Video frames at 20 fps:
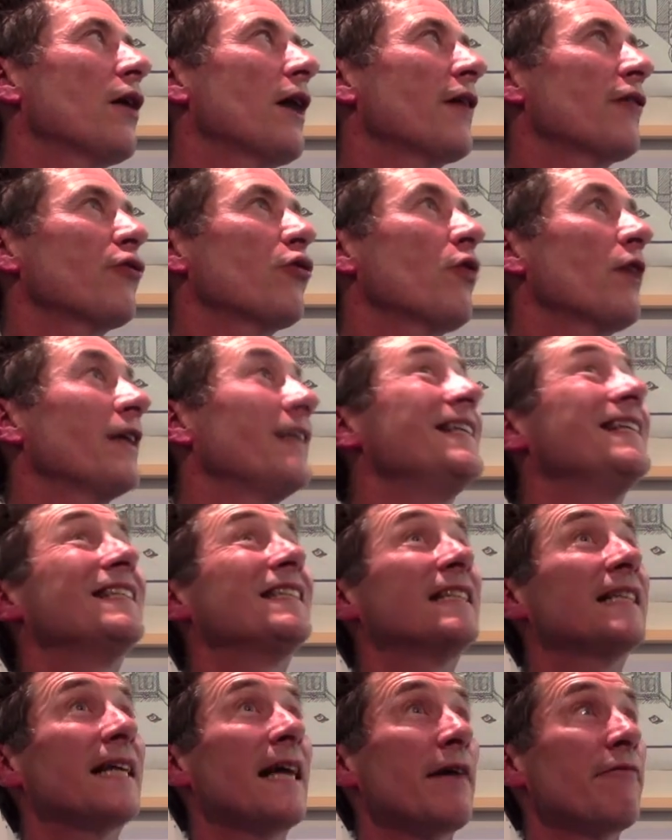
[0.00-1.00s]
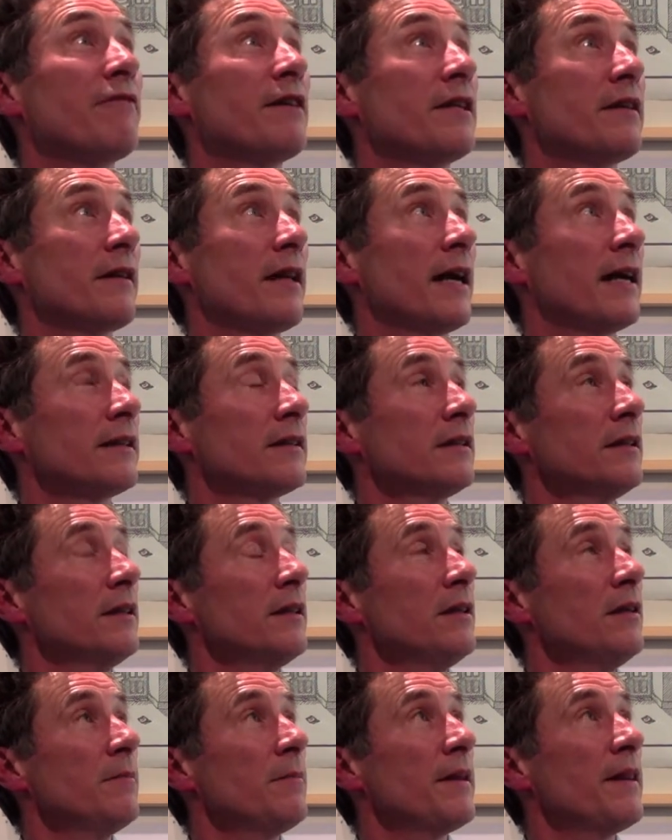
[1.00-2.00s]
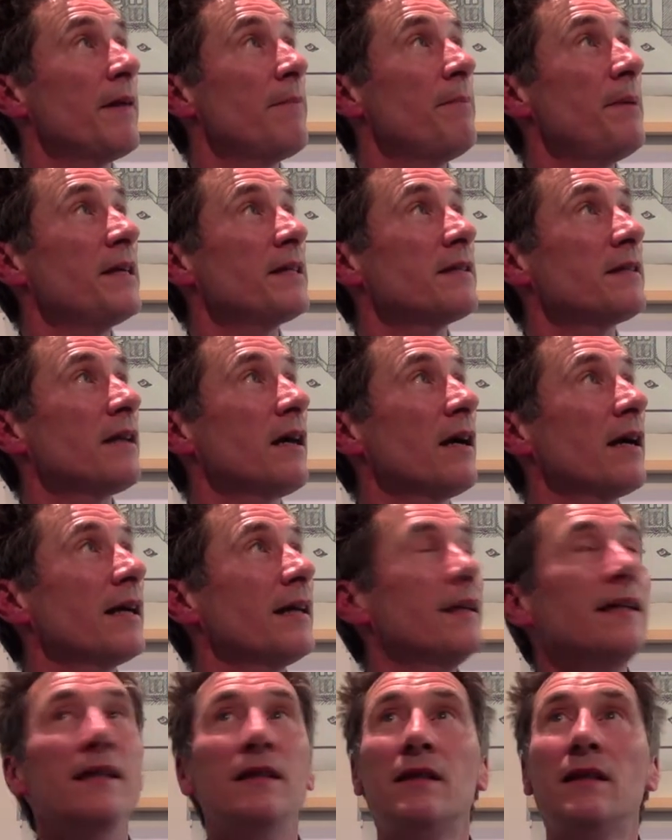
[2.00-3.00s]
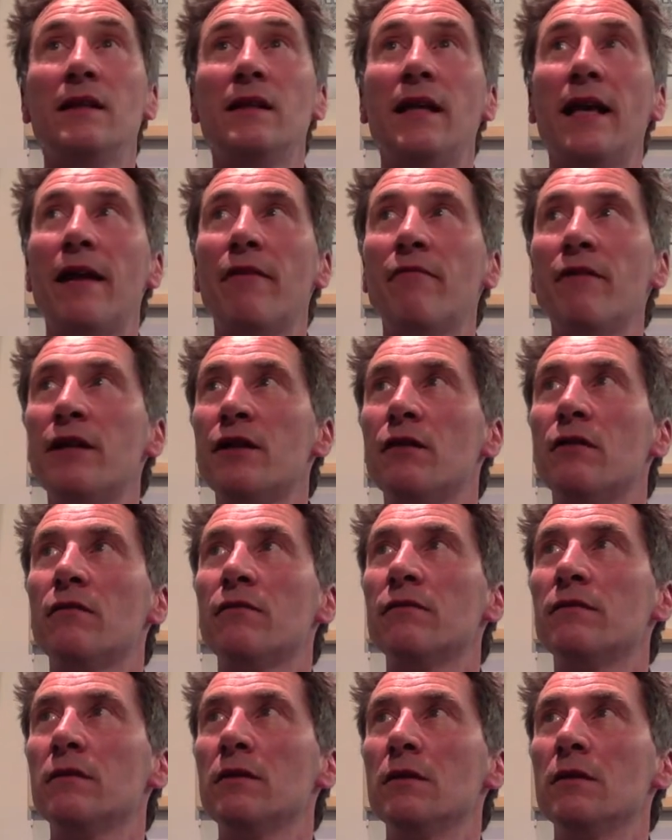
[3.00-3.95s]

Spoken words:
I thought I needed to get rid of that. But there are bits that I can easily get rid of.